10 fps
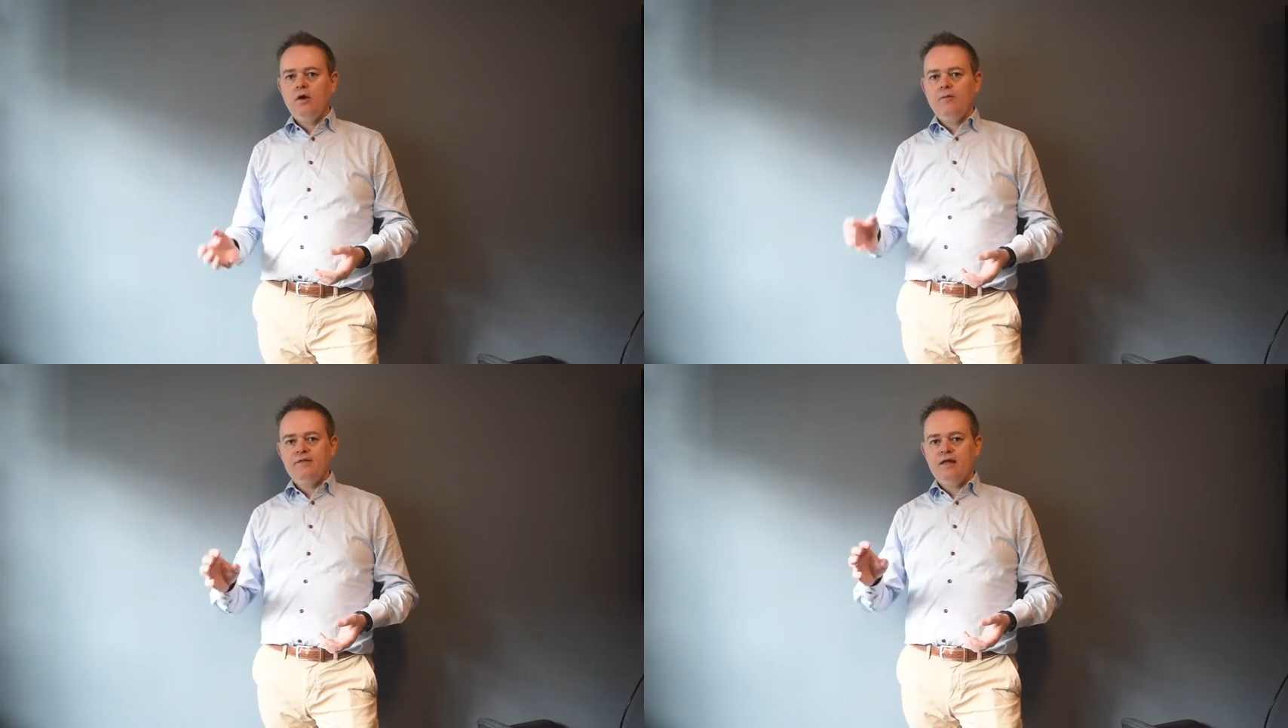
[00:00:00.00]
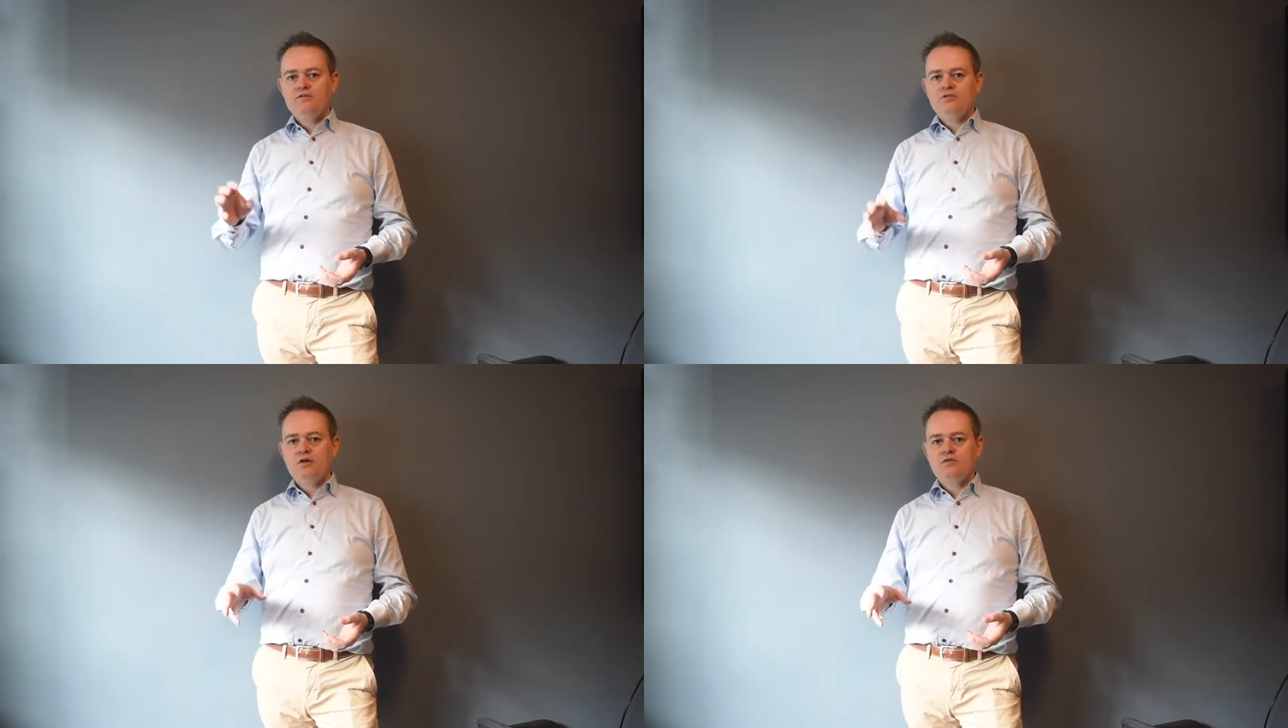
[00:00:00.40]
But
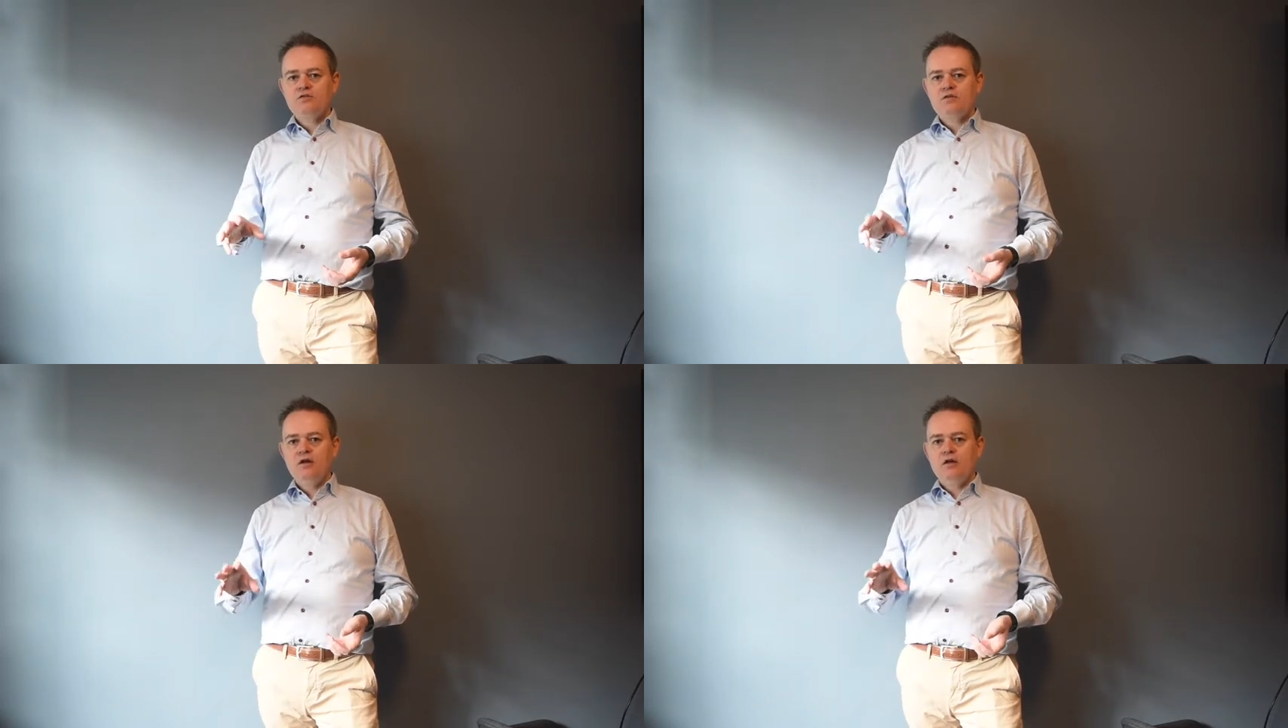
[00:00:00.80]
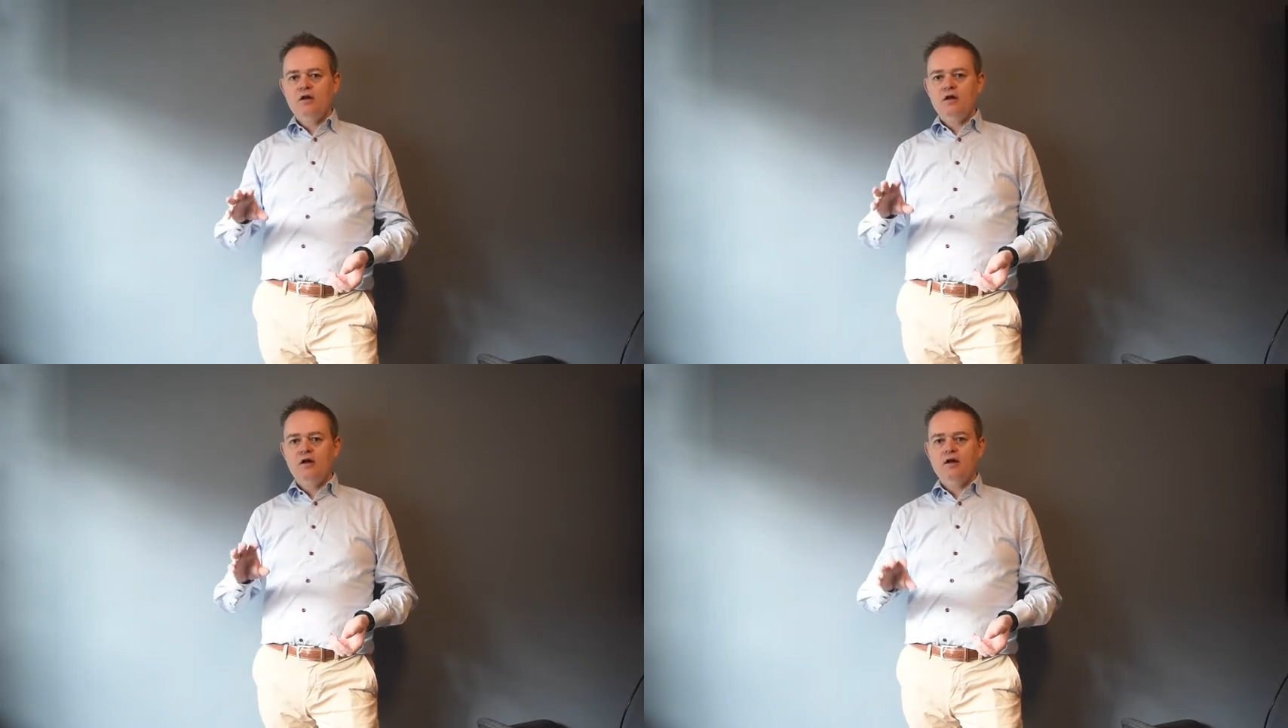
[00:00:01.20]
that's just
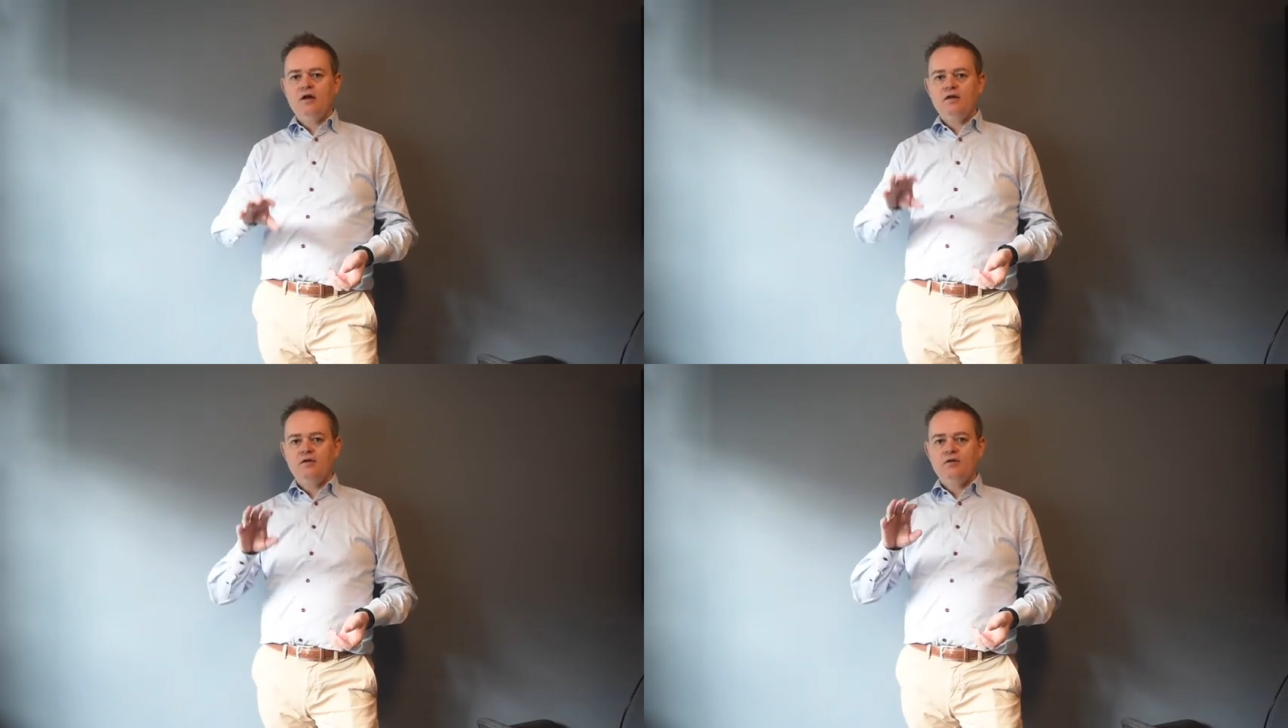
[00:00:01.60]
a